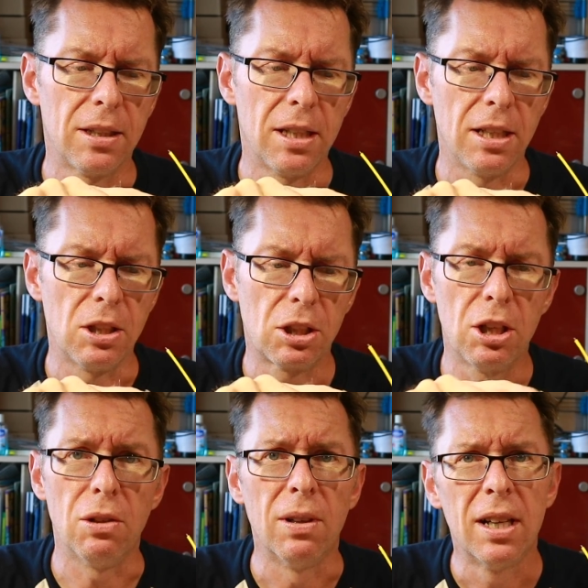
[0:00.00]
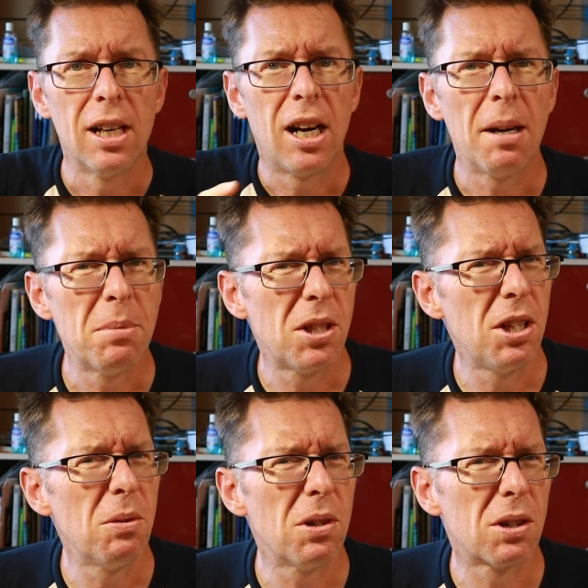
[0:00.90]
the skew. I'm
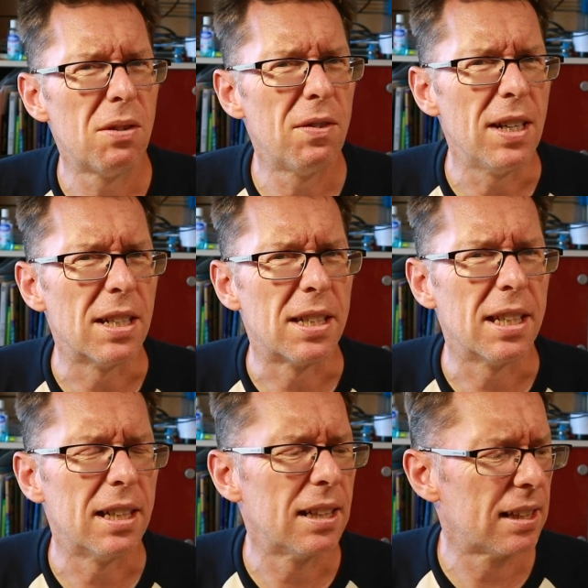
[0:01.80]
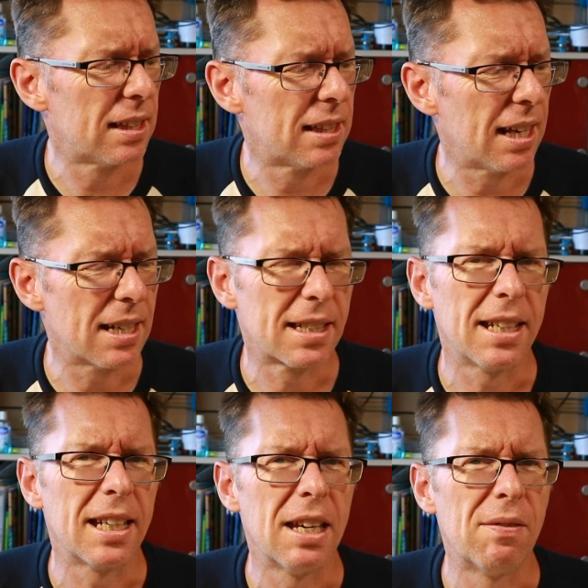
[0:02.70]
still not convinced that that's
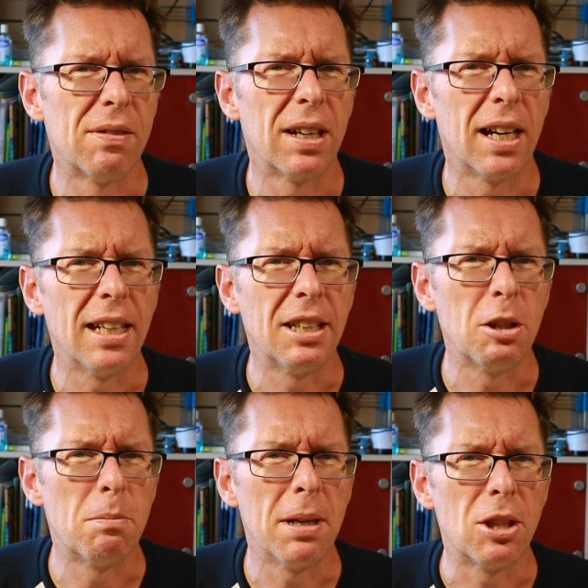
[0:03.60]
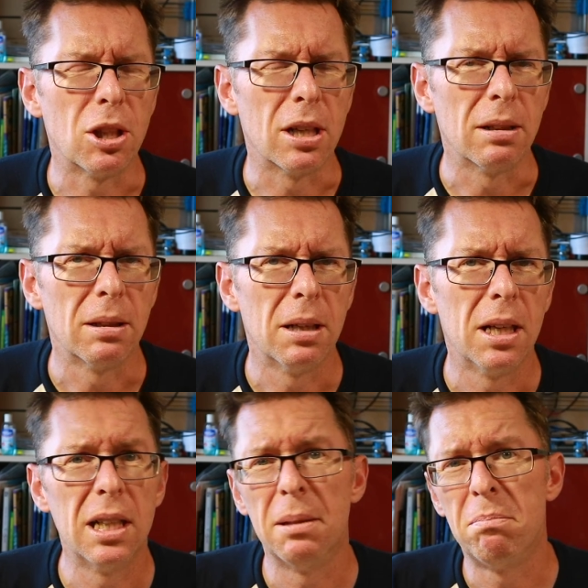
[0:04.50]
going to give a good picture,
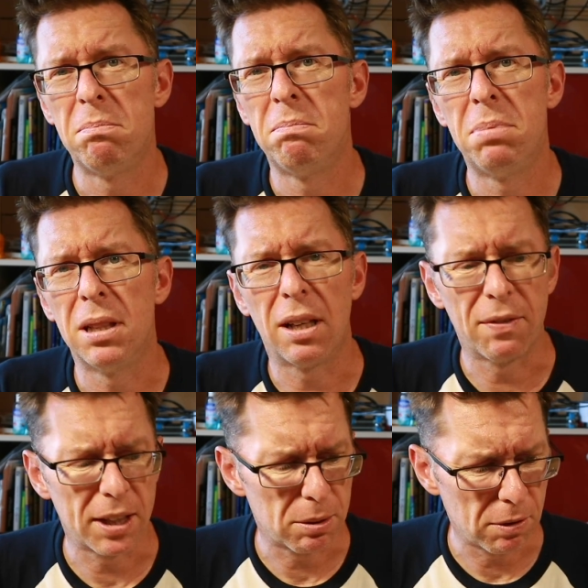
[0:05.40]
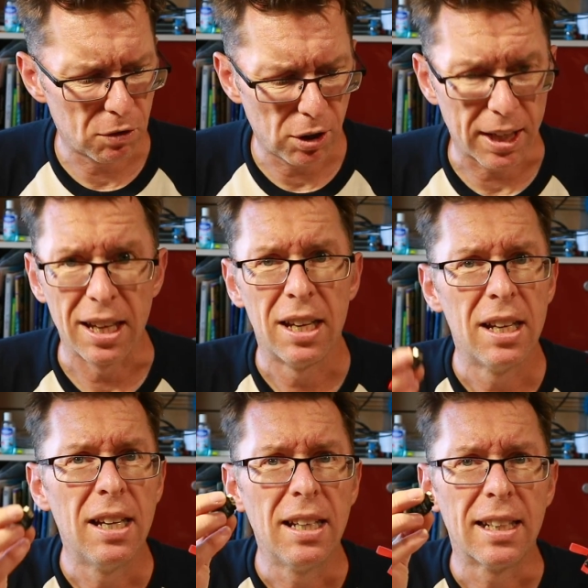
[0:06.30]
uh, but I think it's worth trying it.
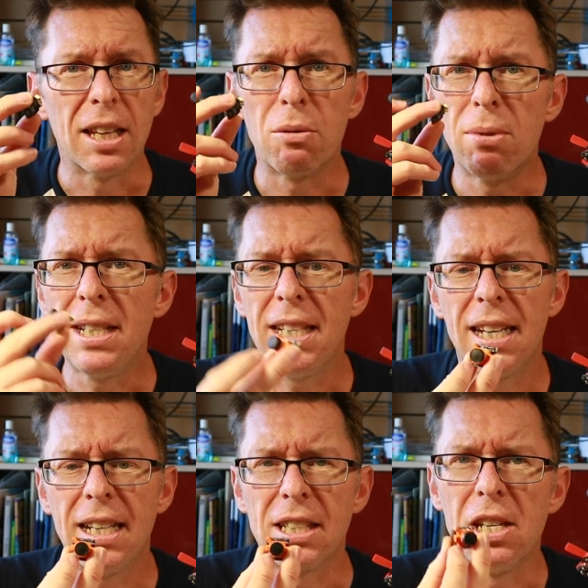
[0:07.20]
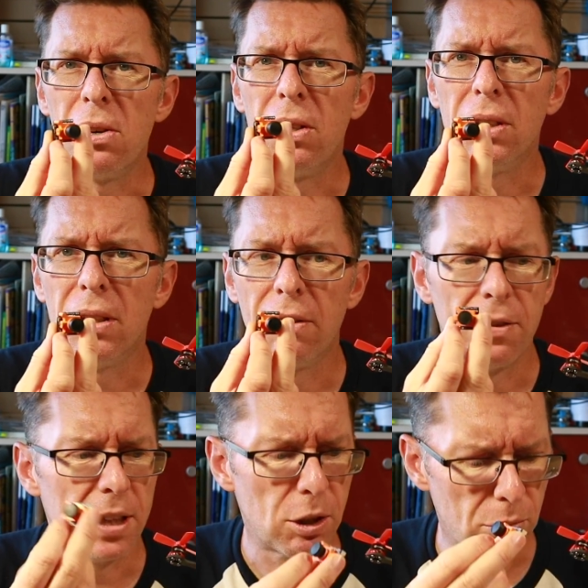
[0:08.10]
Now the reason it's not on
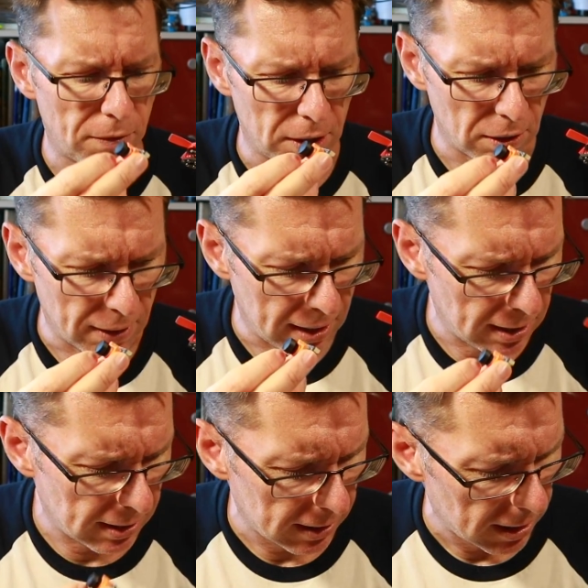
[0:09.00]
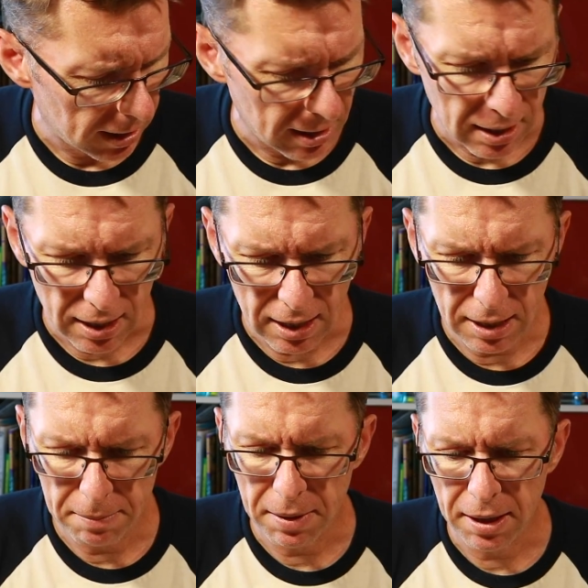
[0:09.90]
for this review is
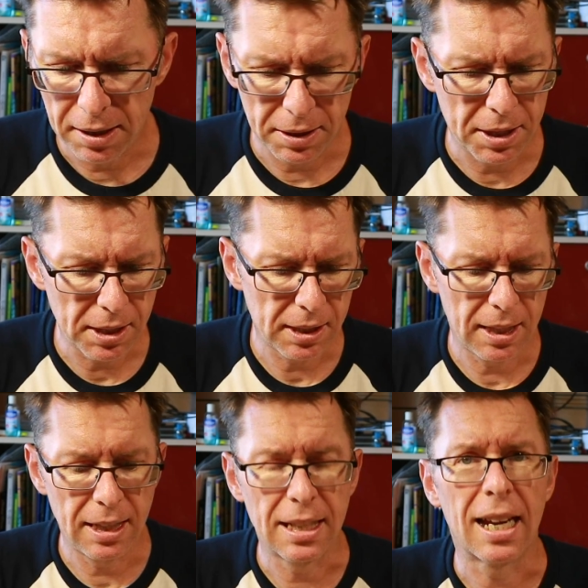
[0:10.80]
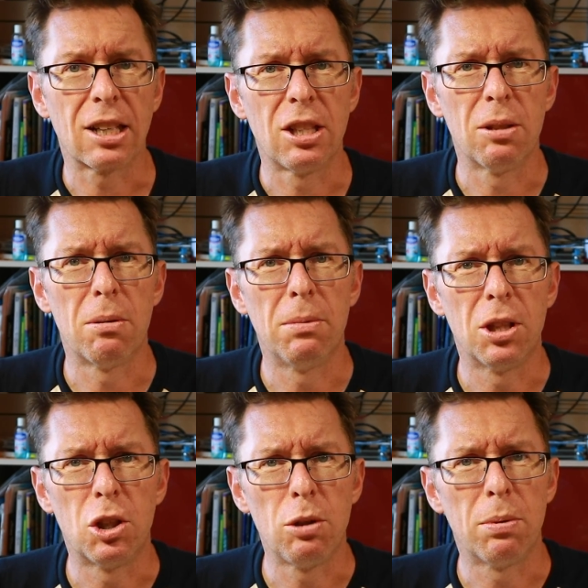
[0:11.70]
um, this is actually the one
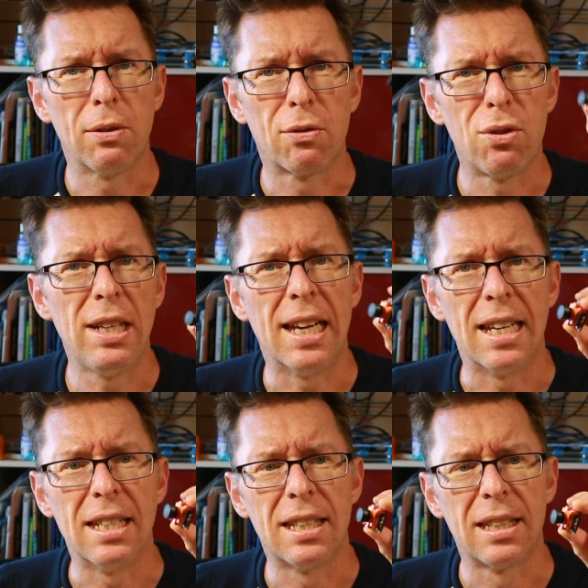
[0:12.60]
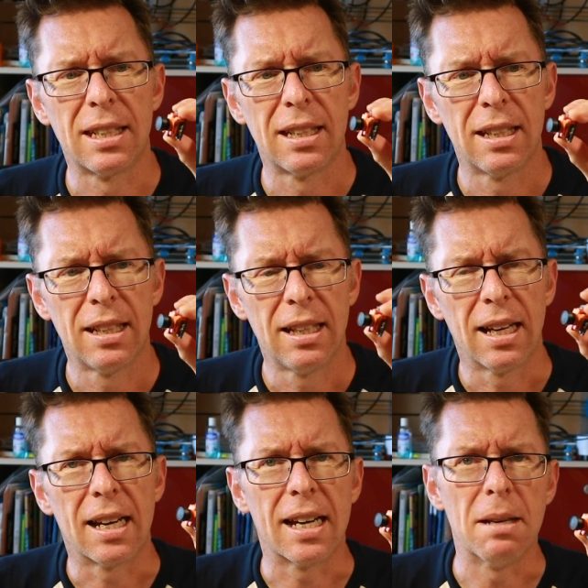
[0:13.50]
with the 2.3 lens,
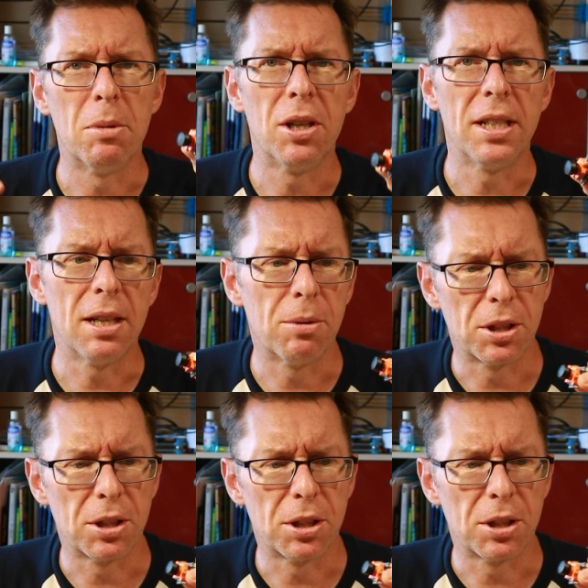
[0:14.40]
and my idea